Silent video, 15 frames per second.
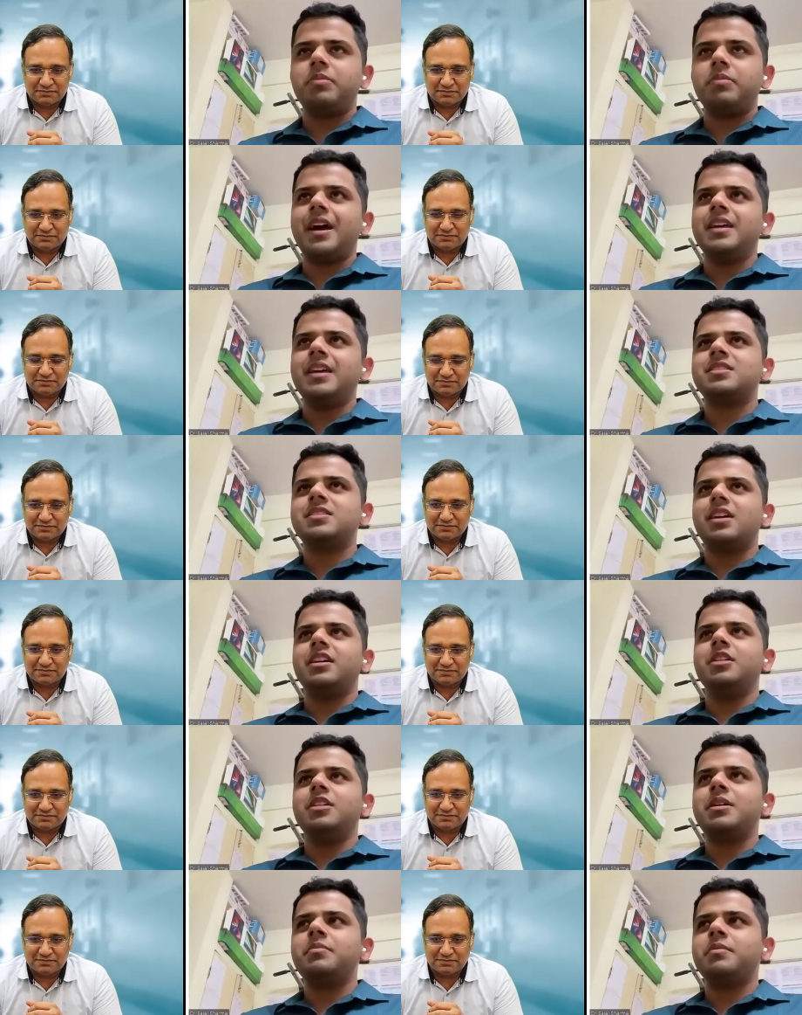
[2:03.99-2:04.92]
Speaker 1: I
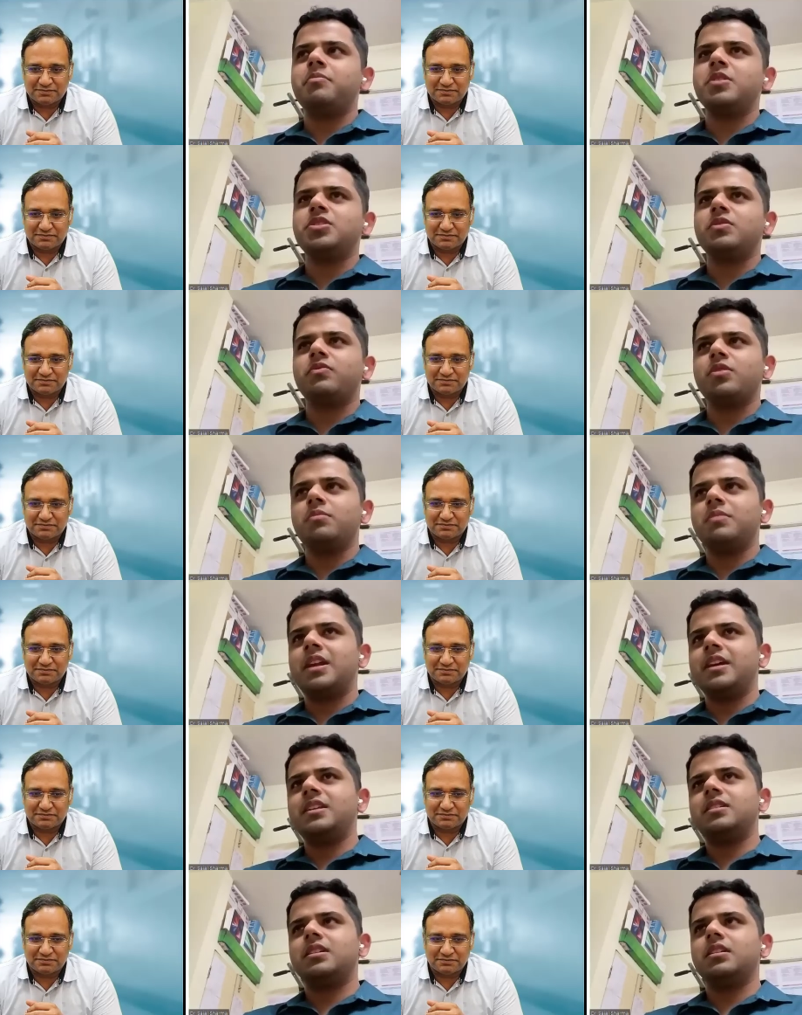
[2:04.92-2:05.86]
started my preparation from
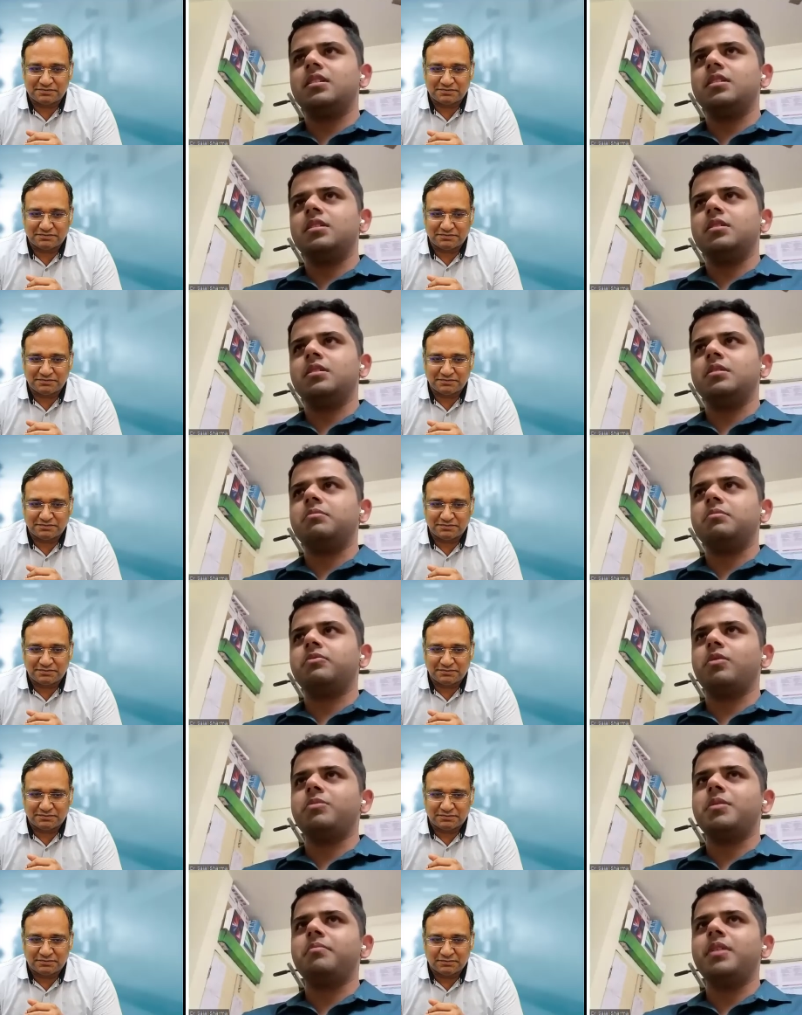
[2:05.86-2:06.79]
like uh,
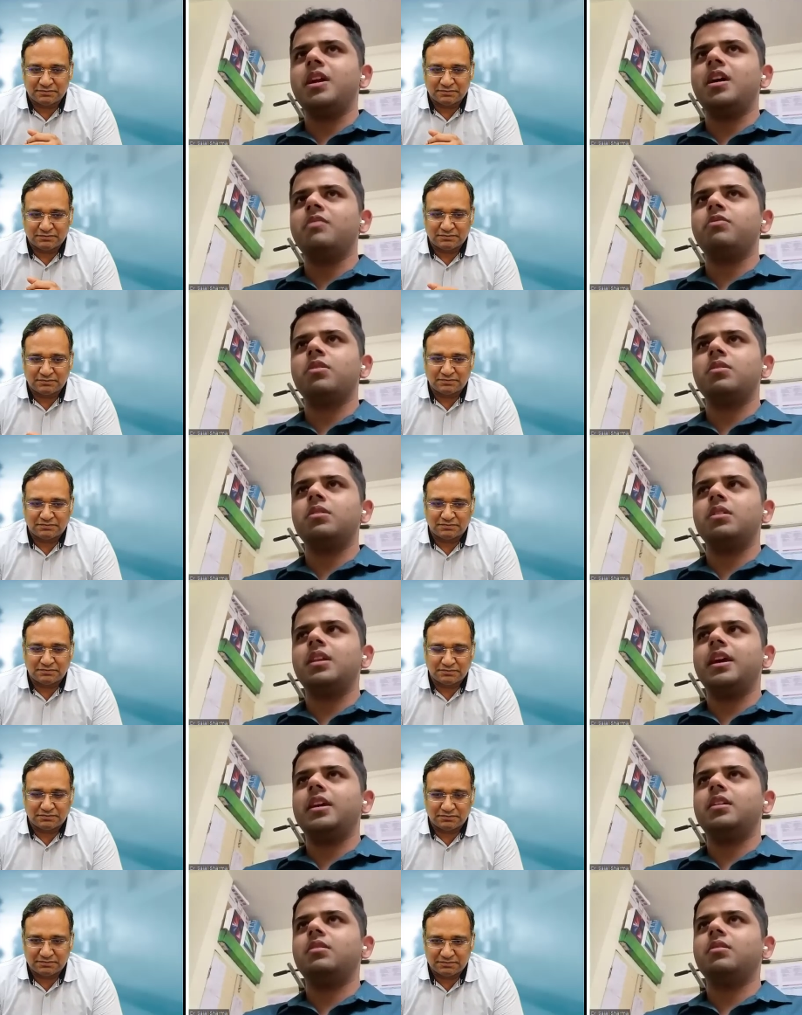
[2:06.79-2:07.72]
from the mid half or
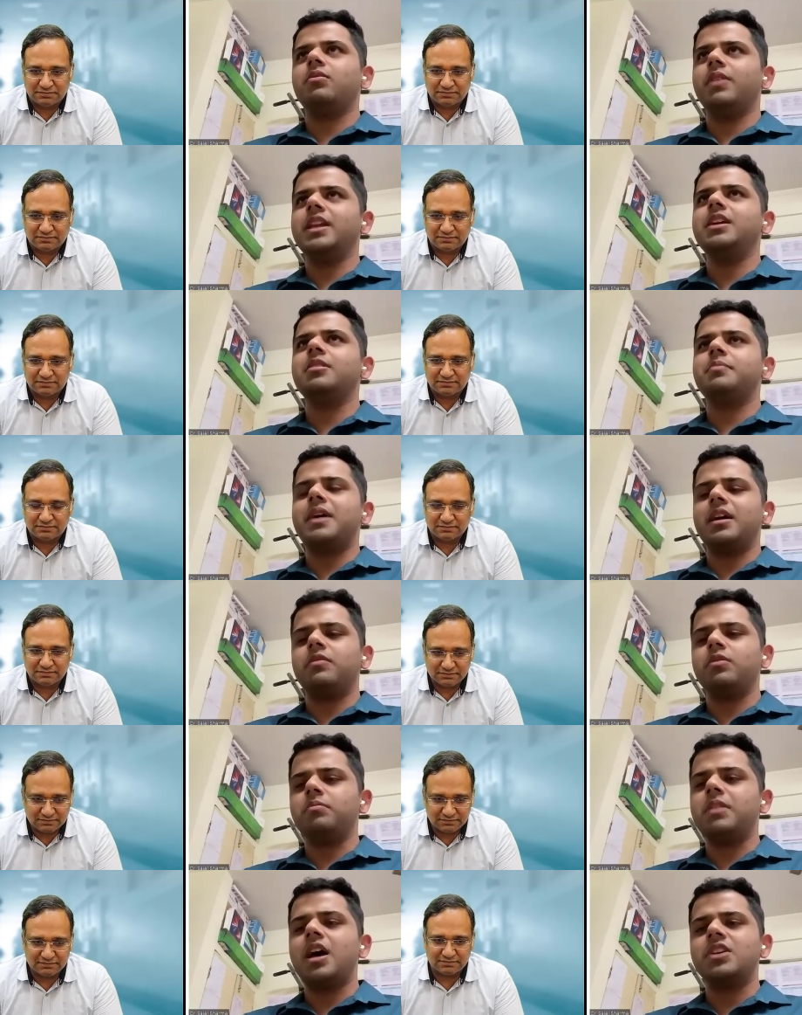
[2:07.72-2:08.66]
like one year
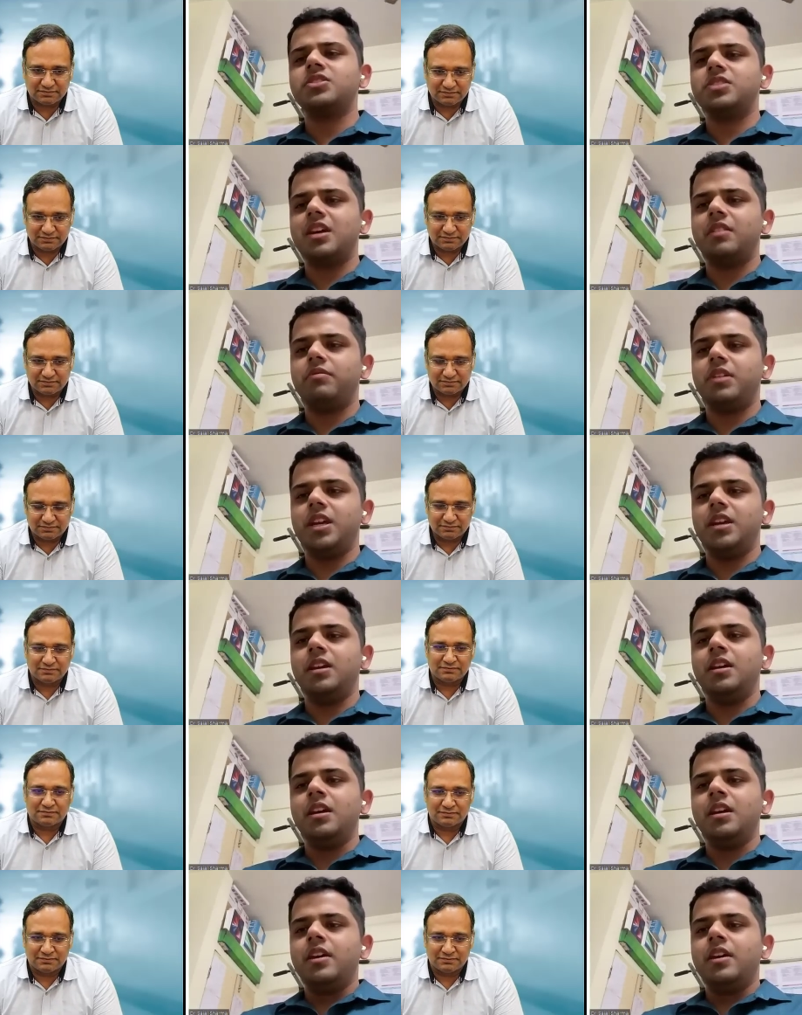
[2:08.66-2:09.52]
back from last January.